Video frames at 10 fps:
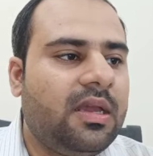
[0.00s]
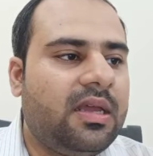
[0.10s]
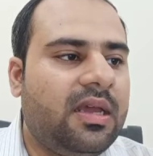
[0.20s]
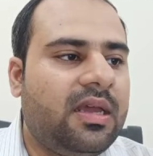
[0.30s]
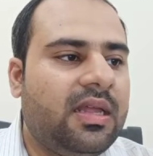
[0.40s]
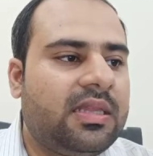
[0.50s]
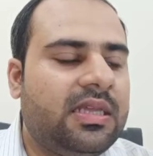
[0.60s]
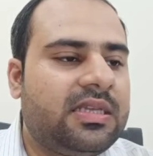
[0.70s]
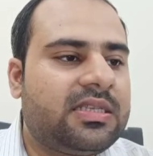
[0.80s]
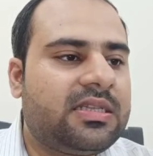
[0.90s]

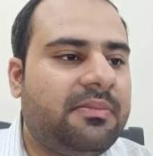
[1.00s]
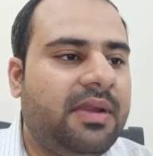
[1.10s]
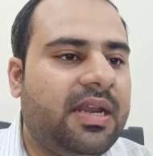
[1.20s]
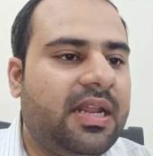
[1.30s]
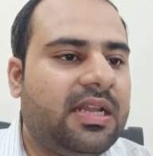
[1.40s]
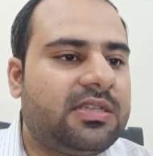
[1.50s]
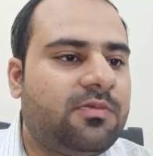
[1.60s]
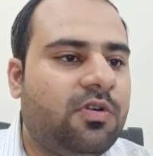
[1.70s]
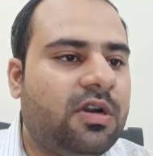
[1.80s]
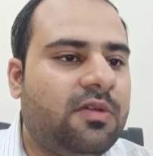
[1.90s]
This is the maintenance
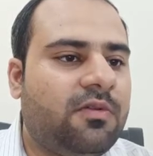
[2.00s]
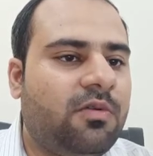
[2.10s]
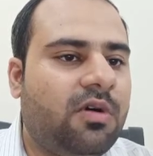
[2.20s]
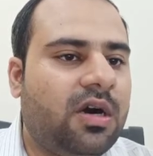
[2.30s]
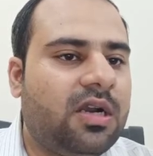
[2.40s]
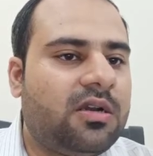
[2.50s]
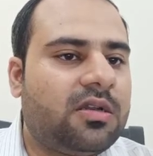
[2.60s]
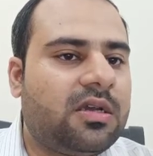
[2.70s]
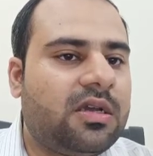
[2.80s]
mode. If you want